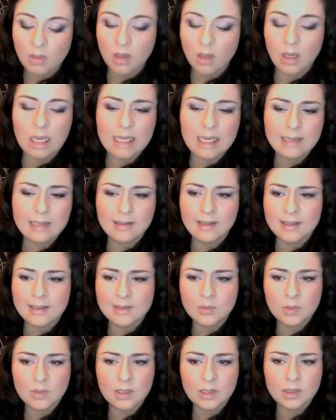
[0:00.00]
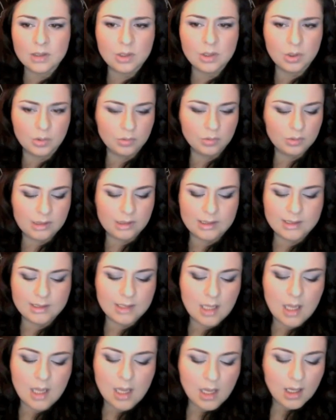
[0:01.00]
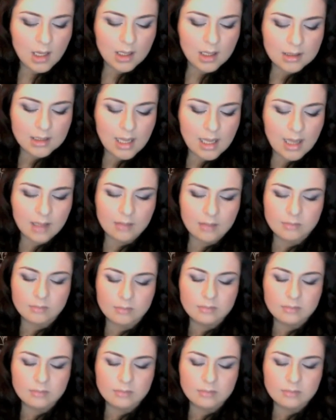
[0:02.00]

And this one too, it's like